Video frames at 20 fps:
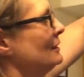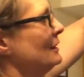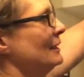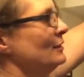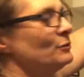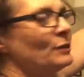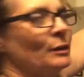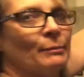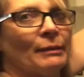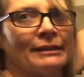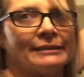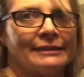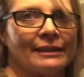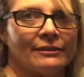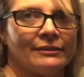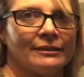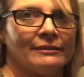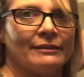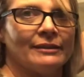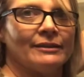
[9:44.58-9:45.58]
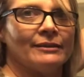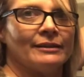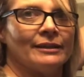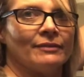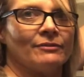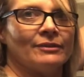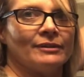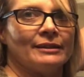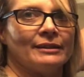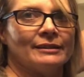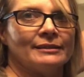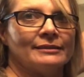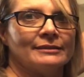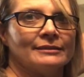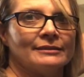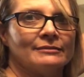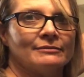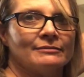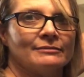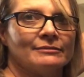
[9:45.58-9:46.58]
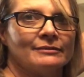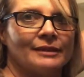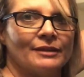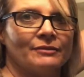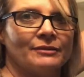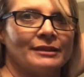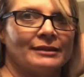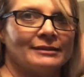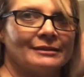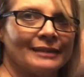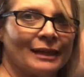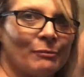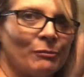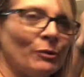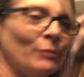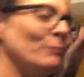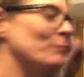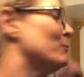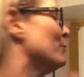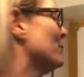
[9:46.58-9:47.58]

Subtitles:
slides right back down in there, and everything's stable.